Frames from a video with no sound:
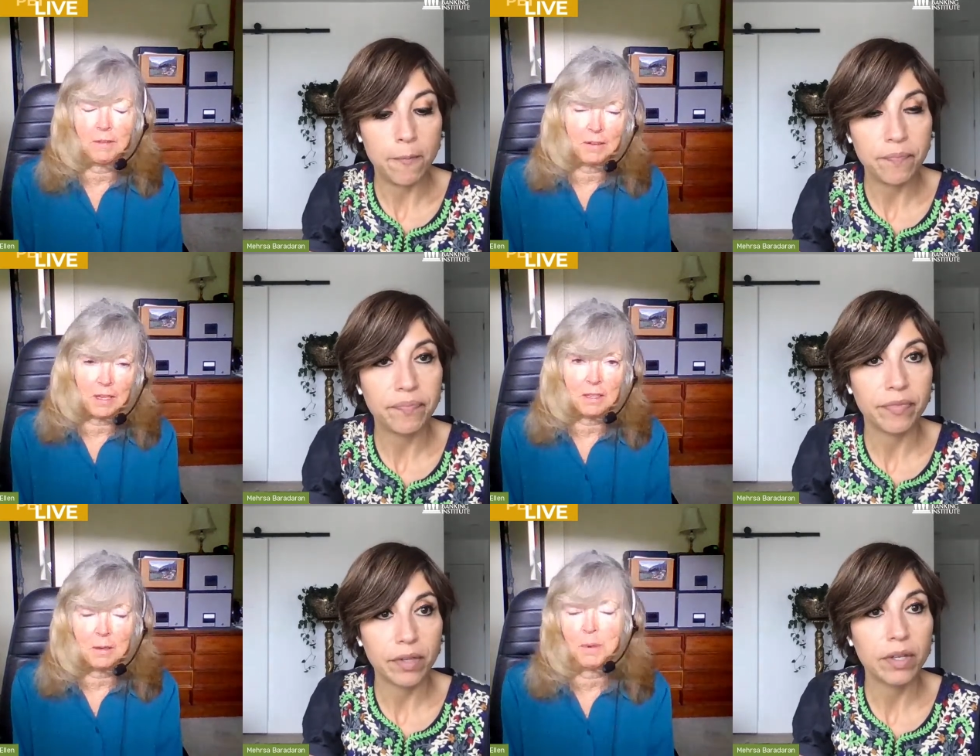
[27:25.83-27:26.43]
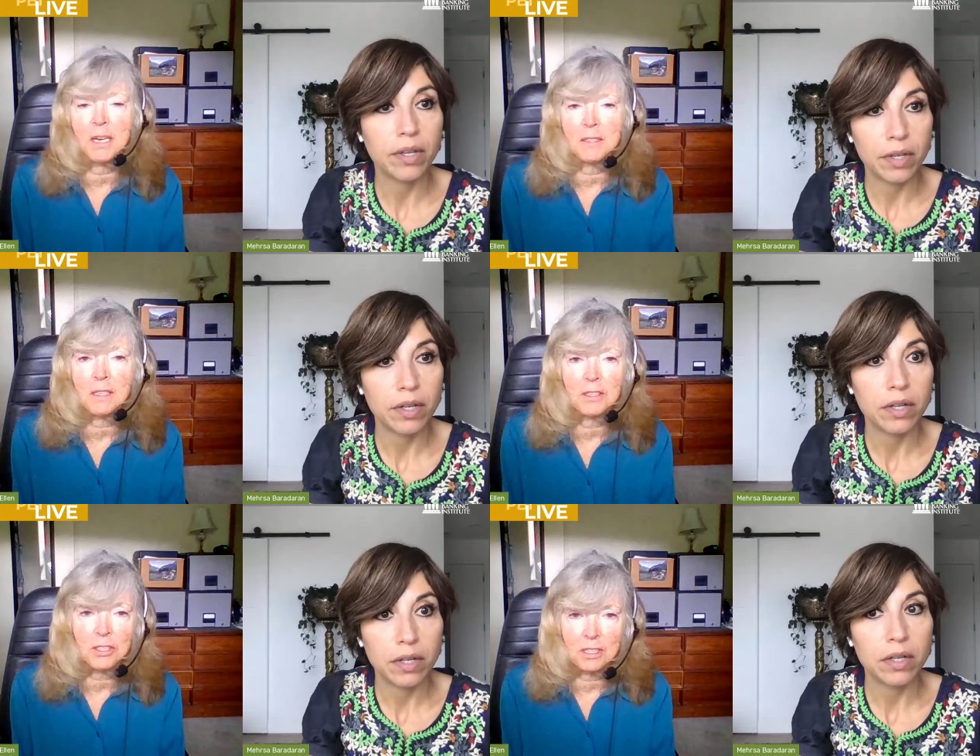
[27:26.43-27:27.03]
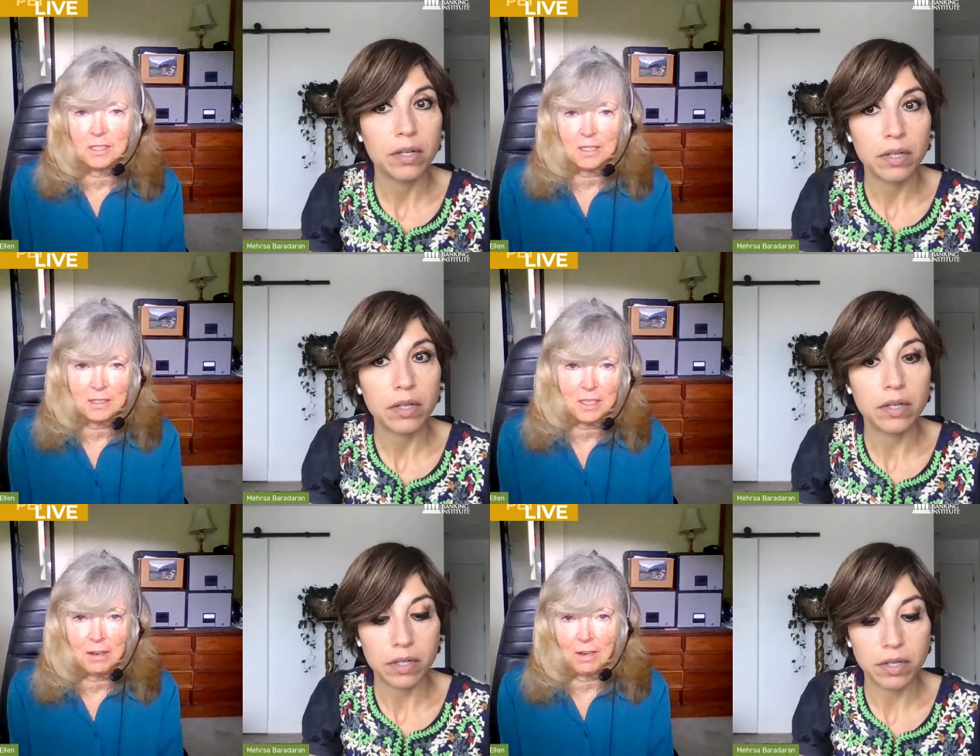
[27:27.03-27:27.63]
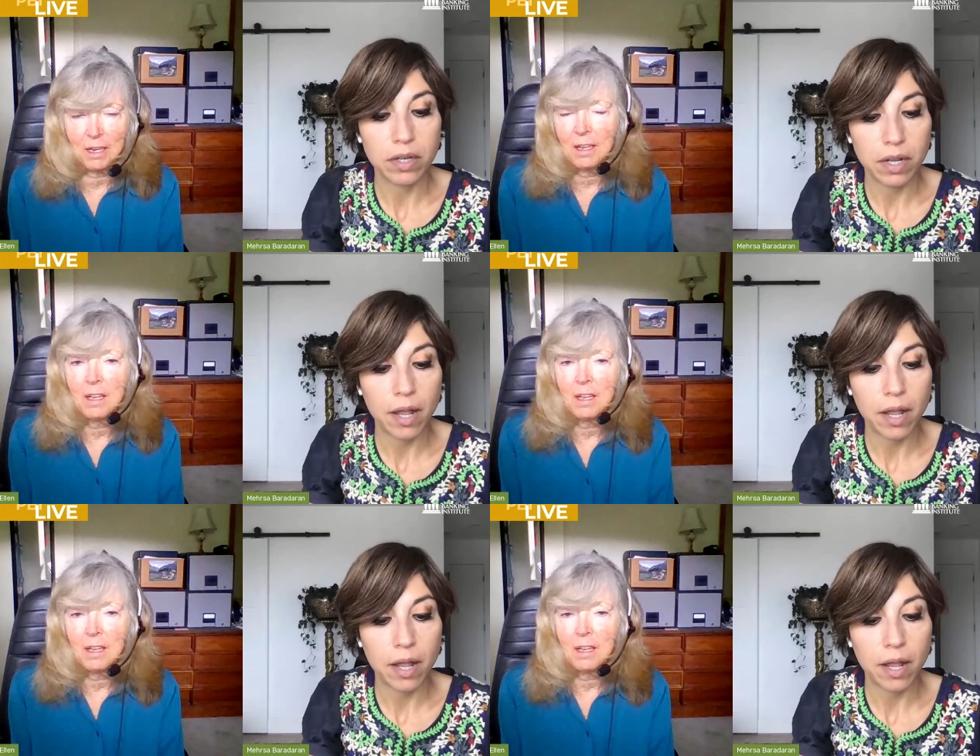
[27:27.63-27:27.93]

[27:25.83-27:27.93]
Speaker 1: They've got the deposit insurance, etc.